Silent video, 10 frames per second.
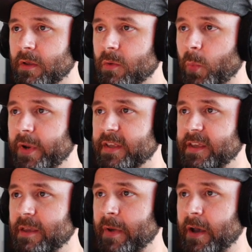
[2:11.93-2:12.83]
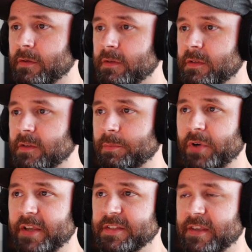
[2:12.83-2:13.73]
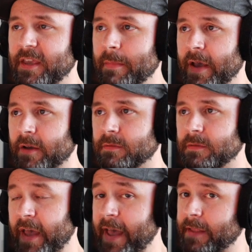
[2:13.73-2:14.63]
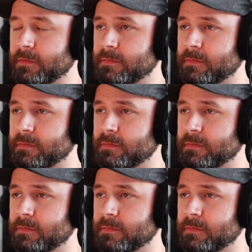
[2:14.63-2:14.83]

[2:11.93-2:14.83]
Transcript: when it came out, the price it came out at,